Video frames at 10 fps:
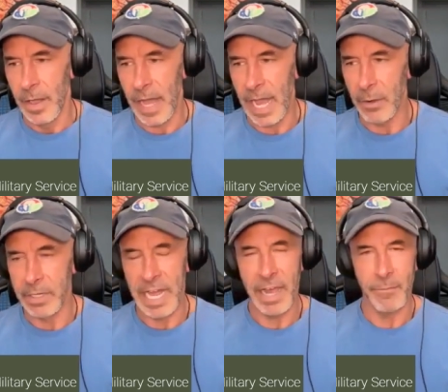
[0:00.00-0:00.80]
I would
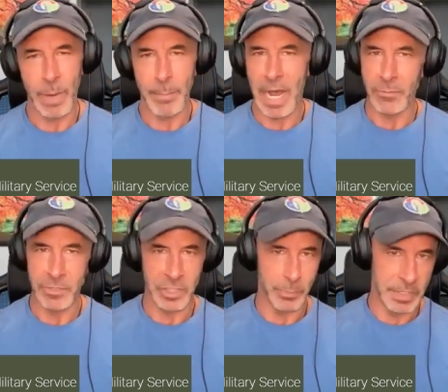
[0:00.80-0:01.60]
have, my mind would
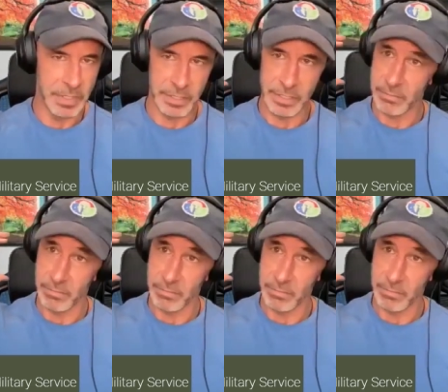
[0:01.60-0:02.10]
just be this